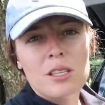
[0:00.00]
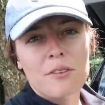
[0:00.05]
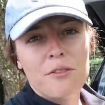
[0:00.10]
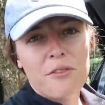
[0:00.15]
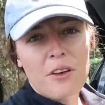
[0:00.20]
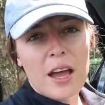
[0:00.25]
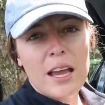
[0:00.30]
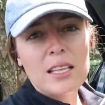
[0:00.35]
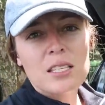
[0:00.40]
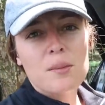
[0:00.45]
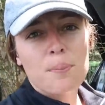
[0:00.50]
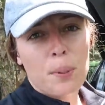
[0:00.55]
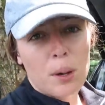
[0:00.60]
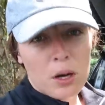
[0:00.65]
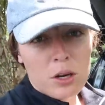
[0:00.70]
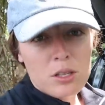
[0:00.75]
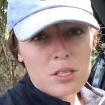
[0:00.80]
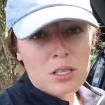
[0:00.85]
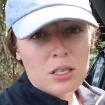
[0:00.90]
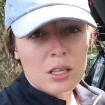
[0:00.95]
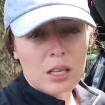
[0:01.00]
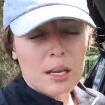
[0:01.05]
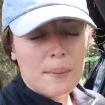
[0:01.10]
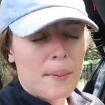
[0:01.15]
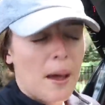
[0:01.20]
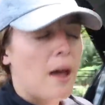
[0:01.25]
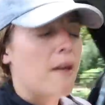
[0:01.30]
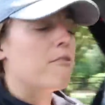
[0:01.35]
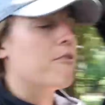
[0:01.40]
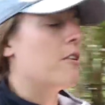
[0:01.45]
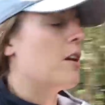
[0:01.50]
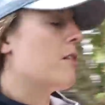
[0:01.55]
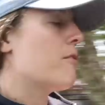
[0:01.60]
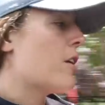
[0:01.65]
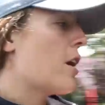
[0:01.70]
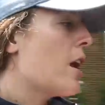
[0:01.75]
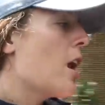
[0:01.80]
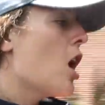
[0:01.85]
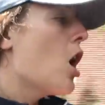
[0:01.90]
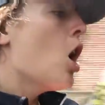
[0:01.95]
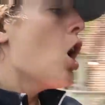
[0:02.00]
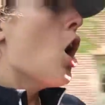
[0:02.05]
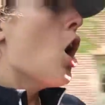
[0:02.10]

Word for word: The fight's personally my favorite.